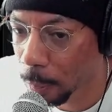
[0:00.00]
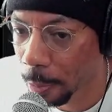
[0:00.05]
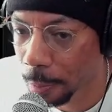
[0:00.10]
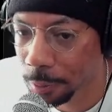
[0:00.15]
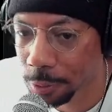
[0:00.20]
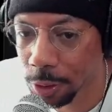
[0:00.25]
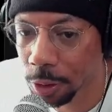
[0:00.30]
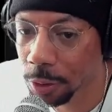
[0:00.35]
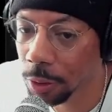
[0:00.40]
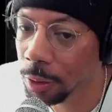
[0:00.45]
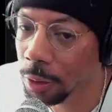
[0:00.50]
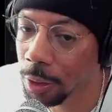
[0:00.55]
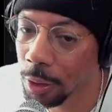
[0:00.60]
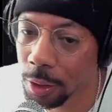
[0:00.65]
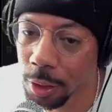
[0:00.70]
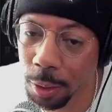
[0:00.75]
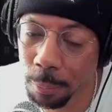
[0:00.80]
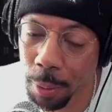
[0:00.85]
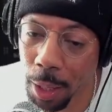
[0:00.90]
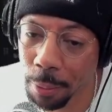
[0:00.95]
So
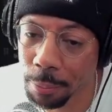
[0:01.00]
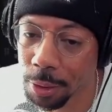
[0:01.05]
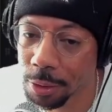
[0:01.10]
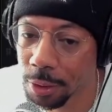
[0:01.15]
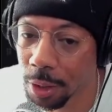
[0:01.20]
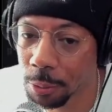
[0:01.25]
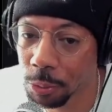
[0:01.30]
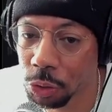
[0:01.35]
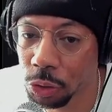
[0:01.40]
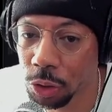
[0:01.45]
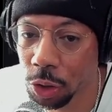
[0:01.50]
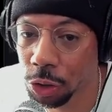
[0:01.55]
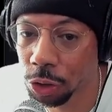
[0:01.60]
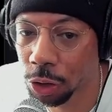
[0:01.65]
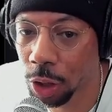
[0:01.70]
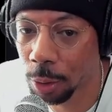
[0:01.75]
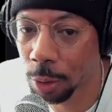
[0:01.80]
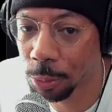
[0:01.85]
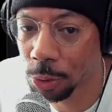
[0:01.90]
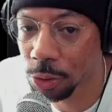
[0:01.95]
it might be time to start
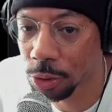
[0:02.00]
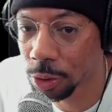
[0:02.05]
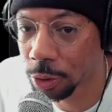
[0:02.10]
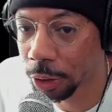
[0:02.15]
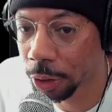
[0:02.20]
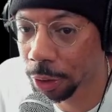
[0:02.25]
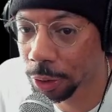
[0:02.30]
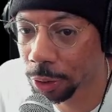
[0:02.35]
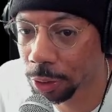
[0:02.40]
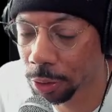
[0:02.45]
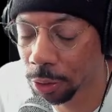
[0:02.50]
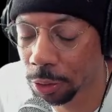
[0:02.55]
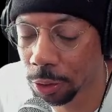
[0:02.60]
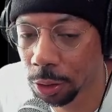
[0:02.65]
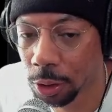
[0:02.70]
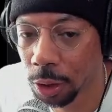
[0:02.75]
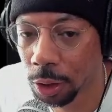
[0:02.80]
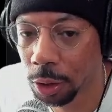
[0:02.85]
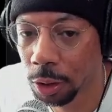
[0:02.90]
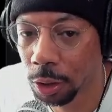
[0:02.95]
shopping Solana
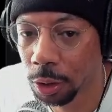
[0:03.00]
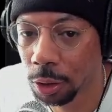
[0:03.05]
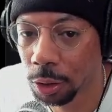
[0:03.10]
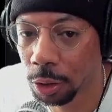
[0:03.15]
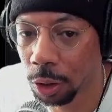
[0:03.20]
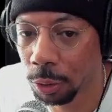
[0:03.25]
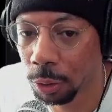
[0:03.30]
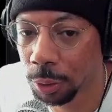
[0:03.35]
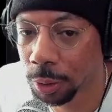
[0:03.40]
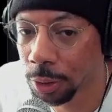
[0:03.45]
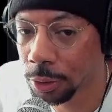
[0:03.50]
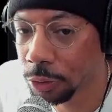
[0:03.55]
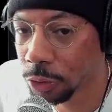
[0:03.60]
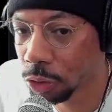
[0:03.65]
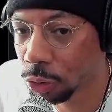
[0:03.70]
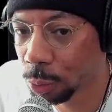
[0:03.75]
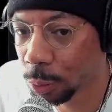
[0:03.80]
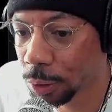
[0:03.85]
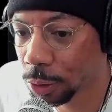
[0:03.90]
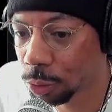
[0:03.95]
going into
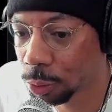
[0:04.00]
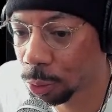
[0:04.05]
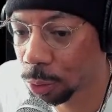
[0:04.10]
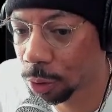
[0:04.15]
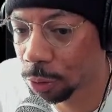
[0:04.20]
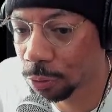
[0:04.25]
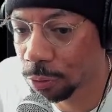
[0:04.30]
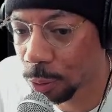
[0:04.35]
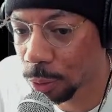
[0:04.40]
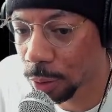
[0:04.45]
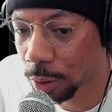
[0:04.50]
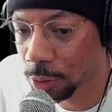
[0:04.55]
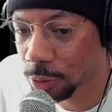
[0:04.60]
2024.